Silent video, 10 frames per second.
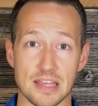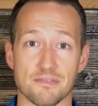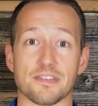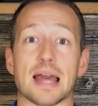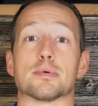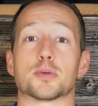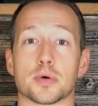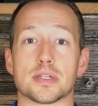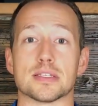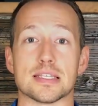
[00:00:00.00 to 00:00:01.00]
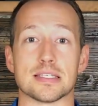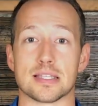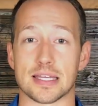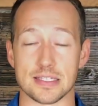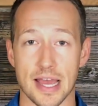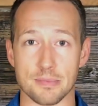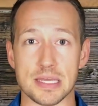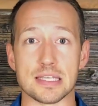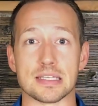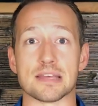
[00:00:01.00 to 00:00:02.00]
inflammatory diseases like
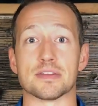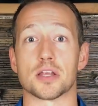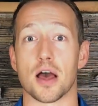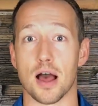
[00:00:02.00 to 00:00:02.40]
diabetes and even